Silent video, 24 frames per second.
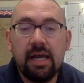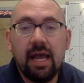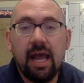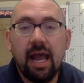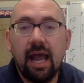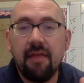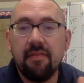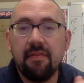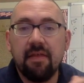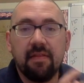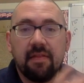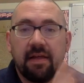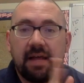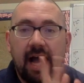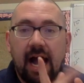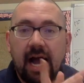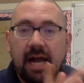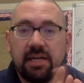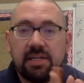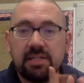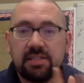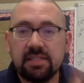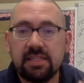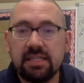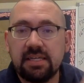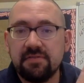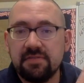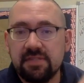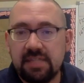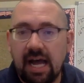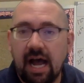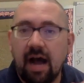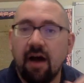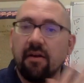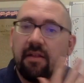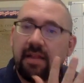and then the guy just leaves
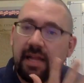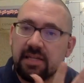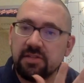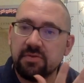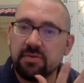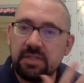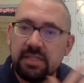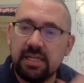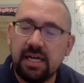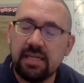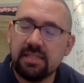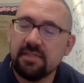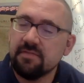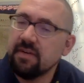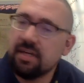town, and that's what he does.